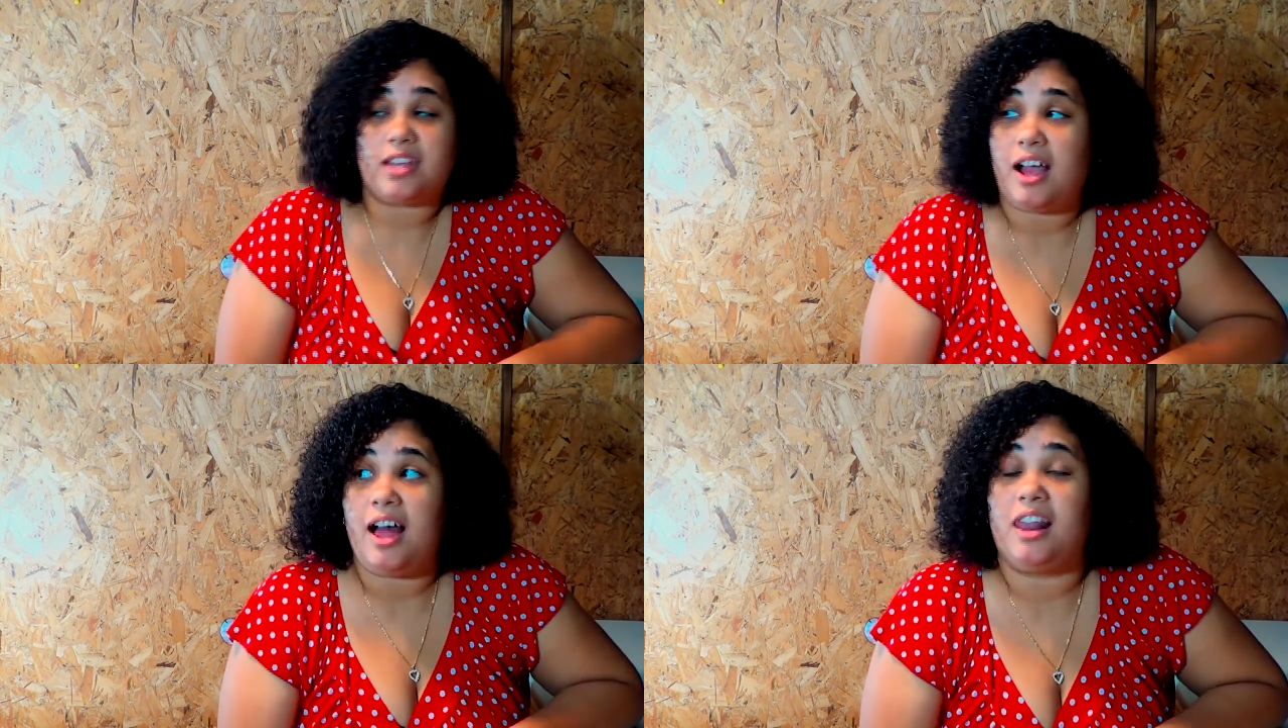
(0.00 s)

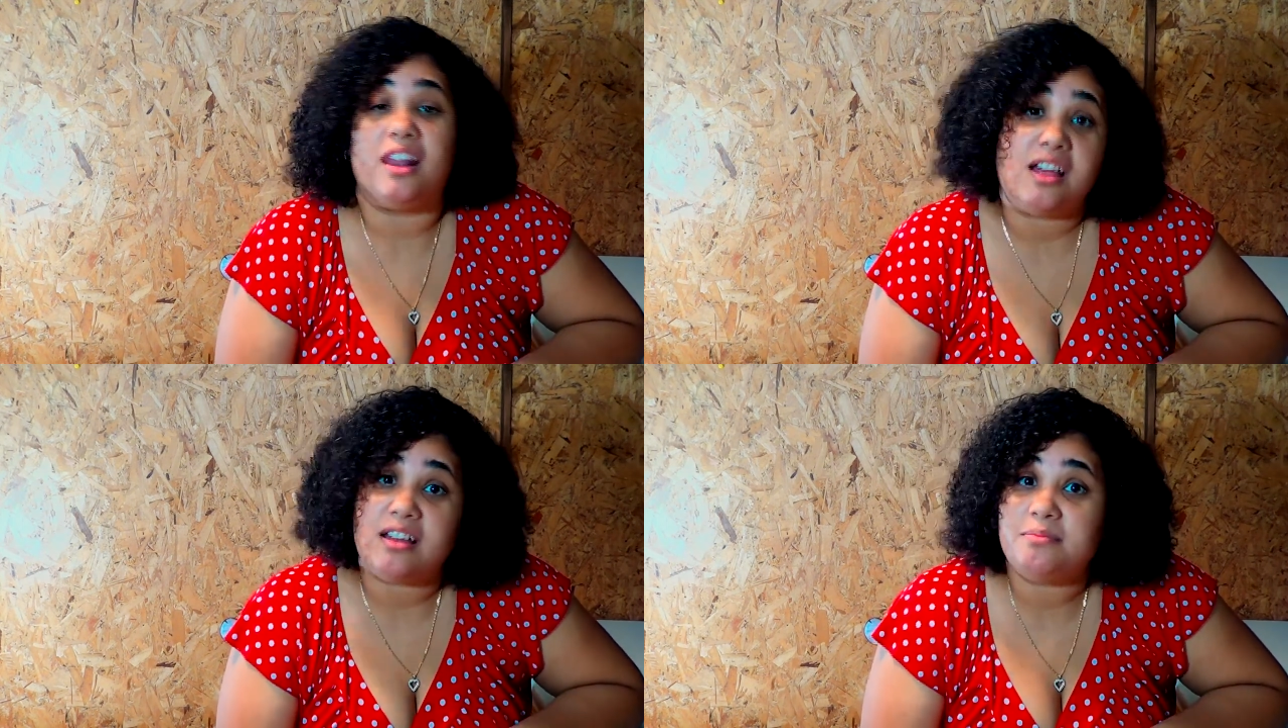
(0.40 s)
I
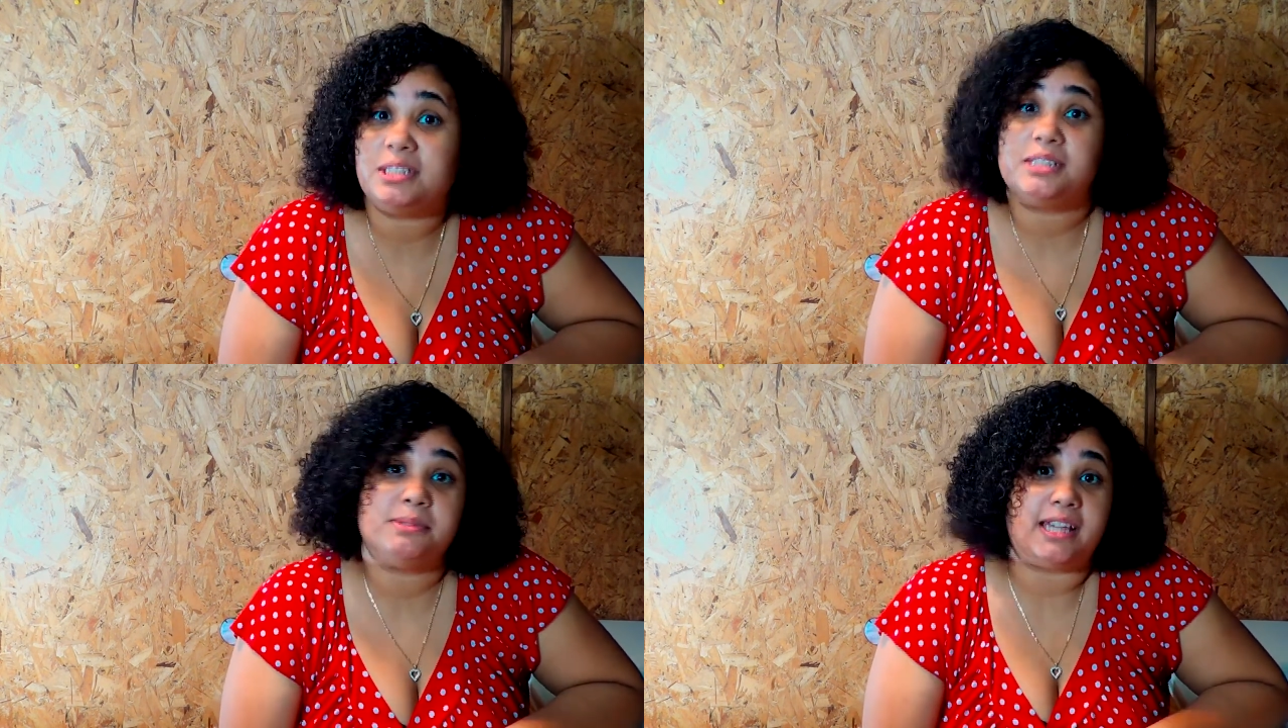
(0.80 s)
love me
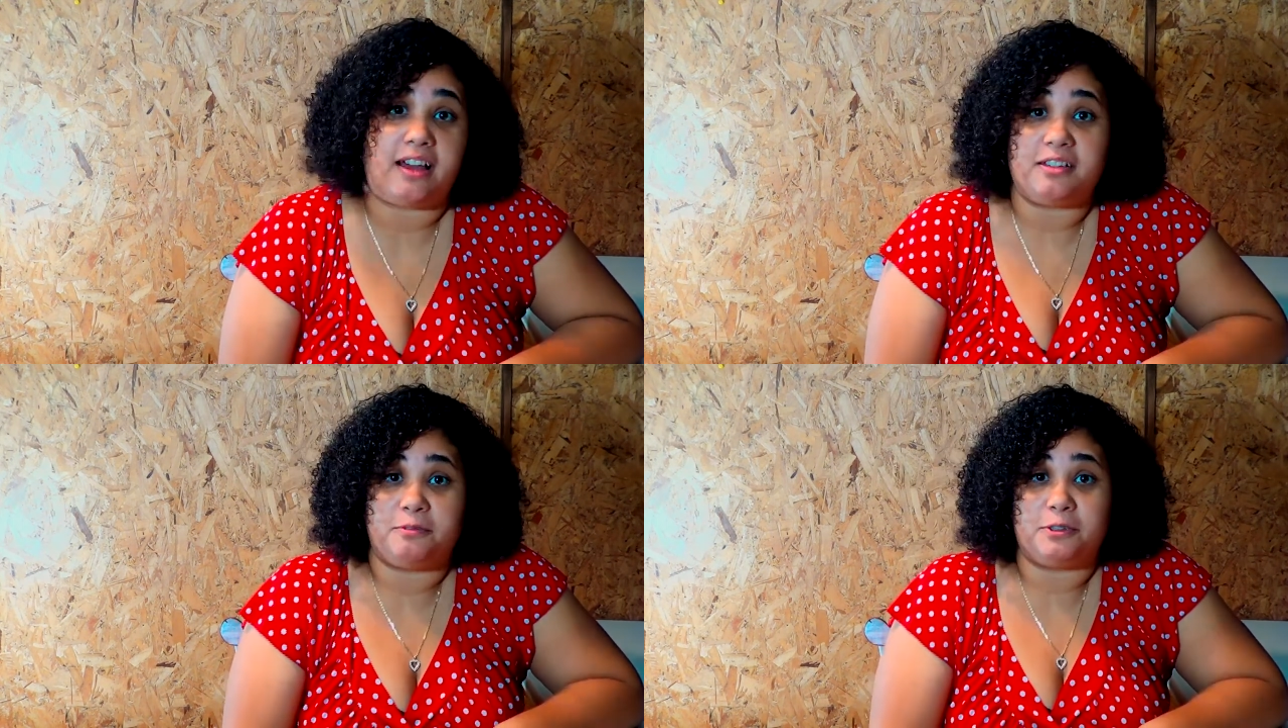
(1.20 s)
some
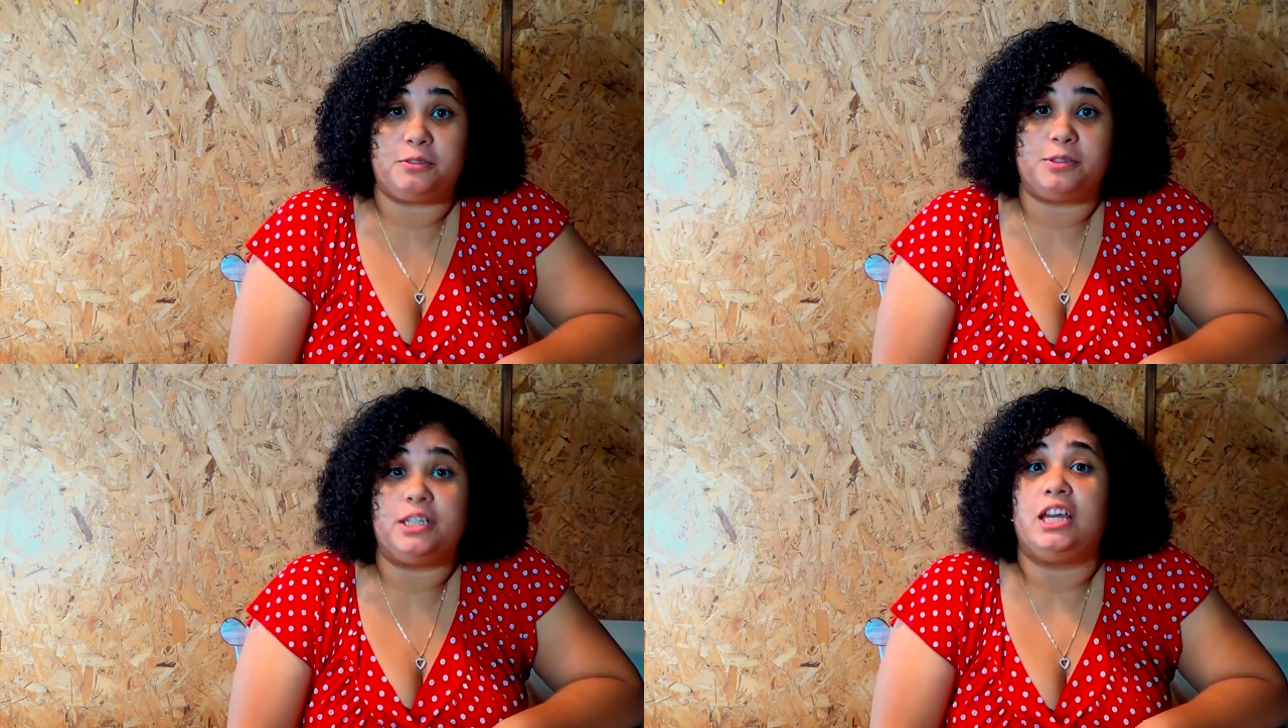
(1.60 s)
Italian
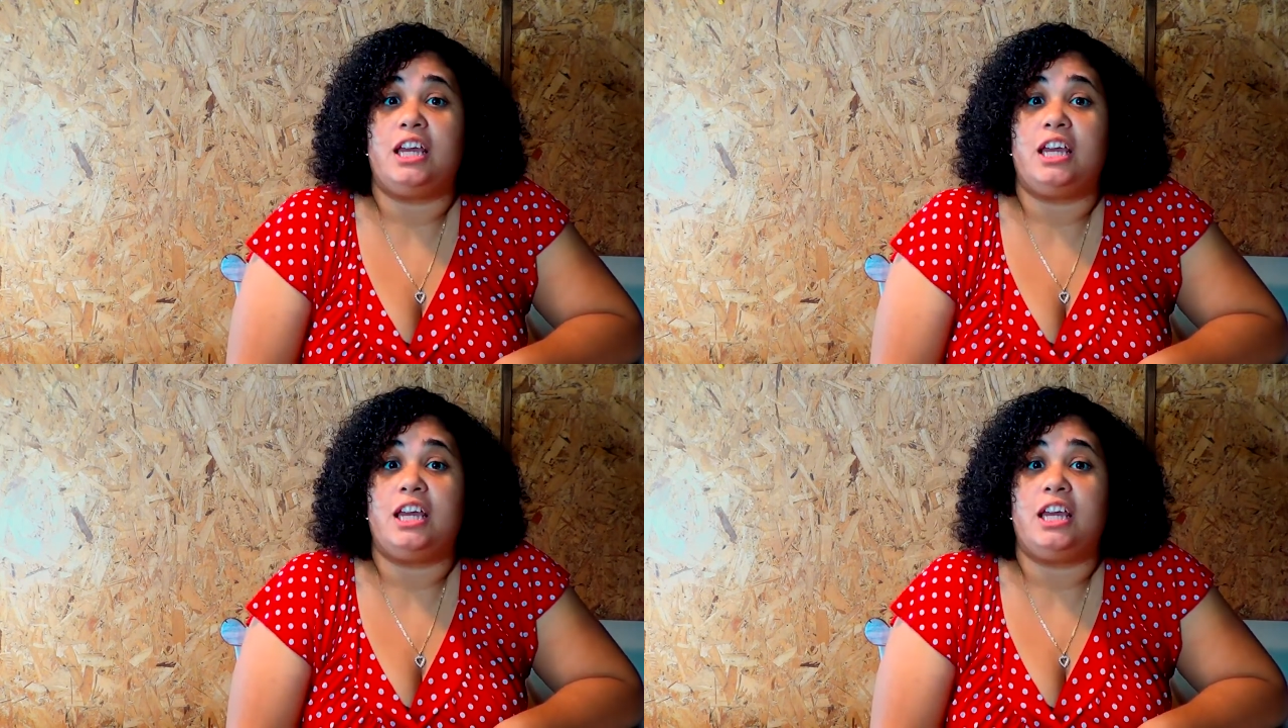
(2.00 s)
food.